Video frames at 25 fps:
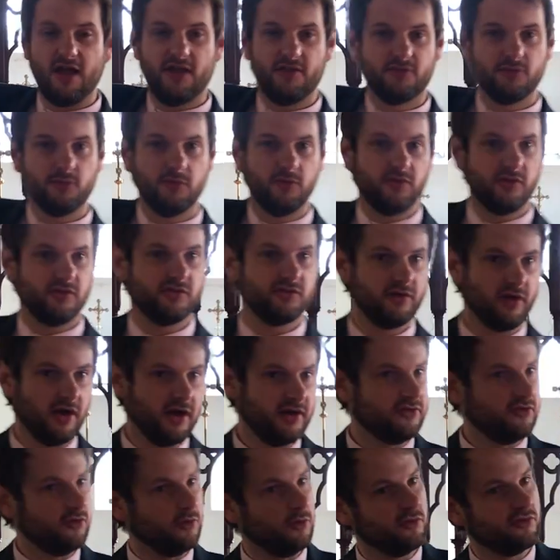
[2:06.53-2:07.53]
through the side
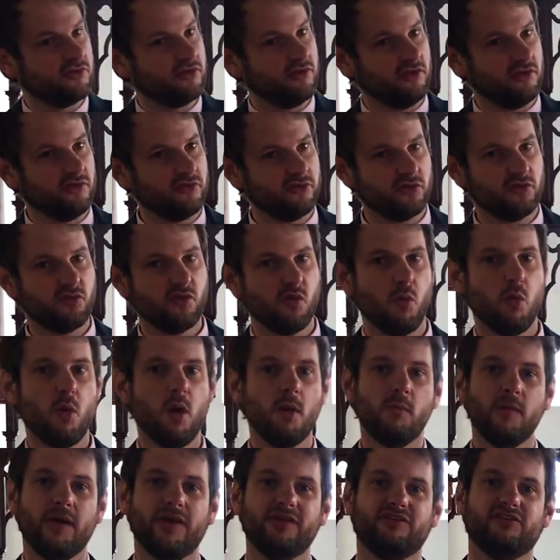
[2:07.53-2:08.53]
door. So there's just a
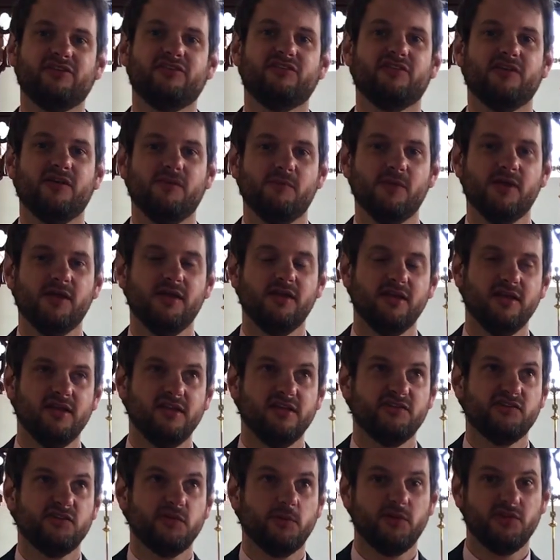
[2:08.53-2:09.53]
one-way system.
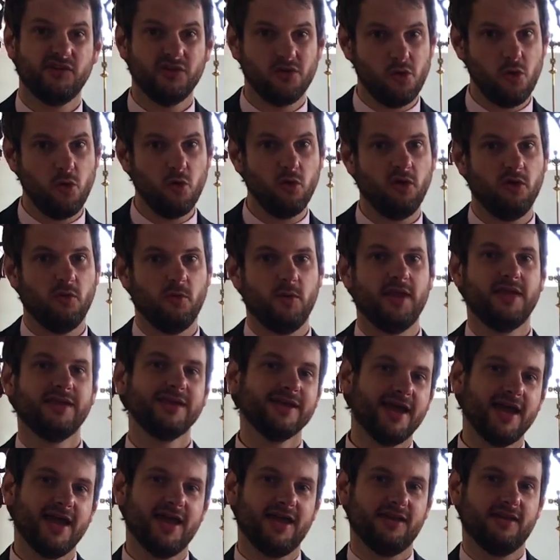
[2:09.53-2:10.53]
So we do all that we
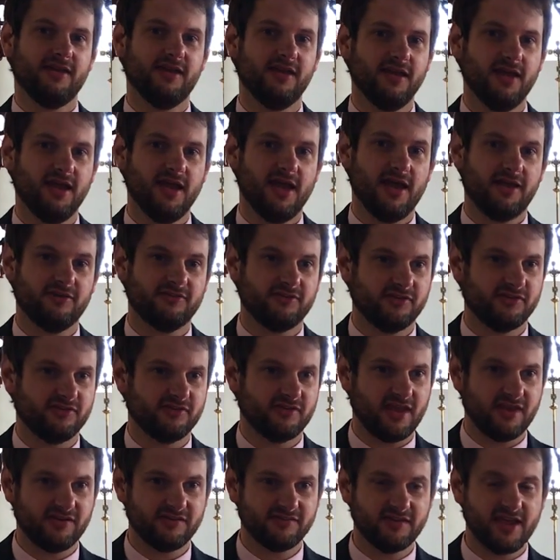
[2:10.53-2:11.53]
can uh, to
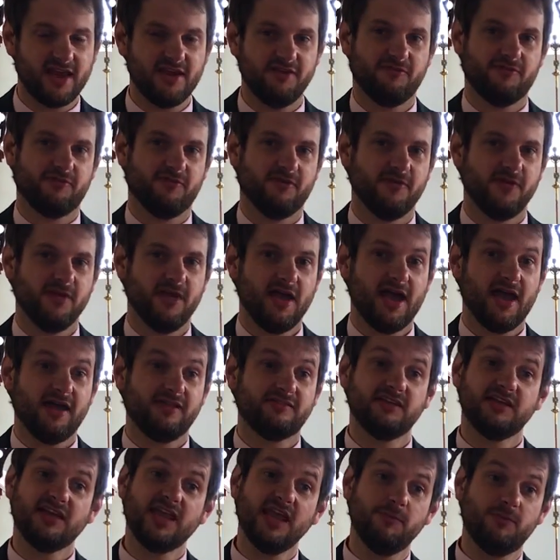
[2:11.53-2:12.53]
stay safe, uh,
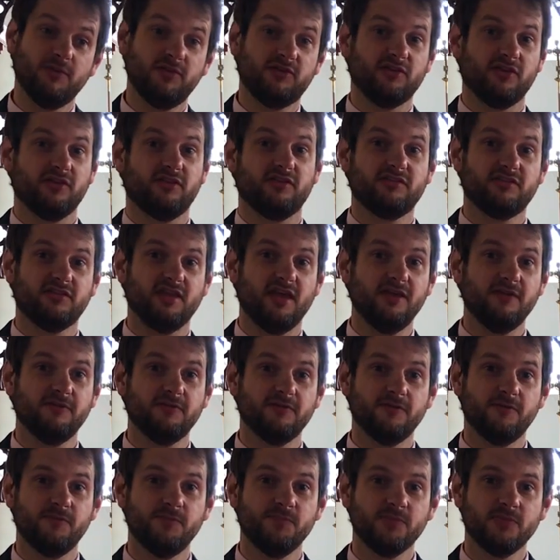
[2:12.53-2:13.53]
to keep each other safe.
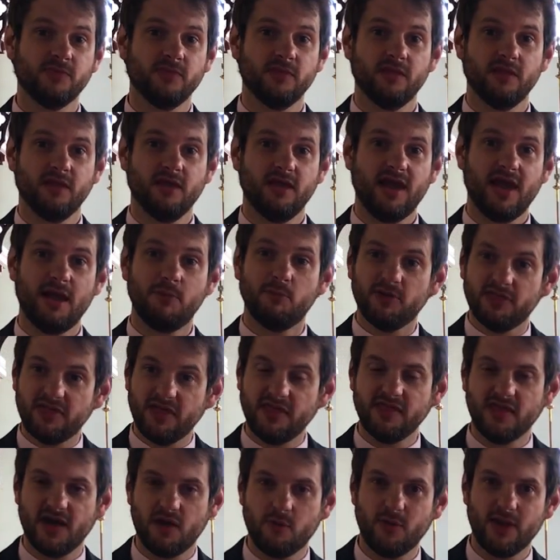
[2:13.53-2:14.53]
And within
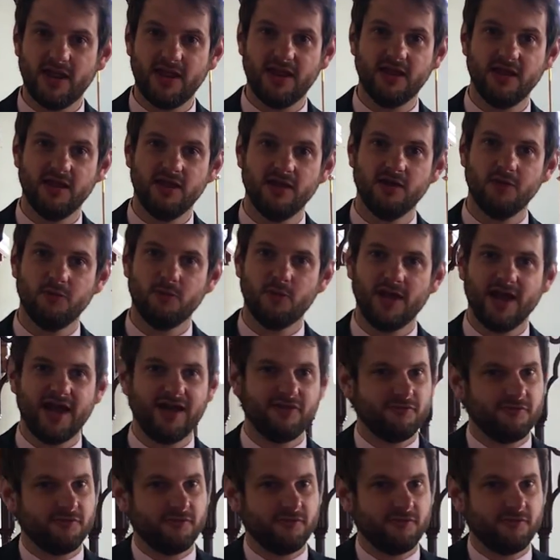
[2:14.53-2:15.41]
that, we, we have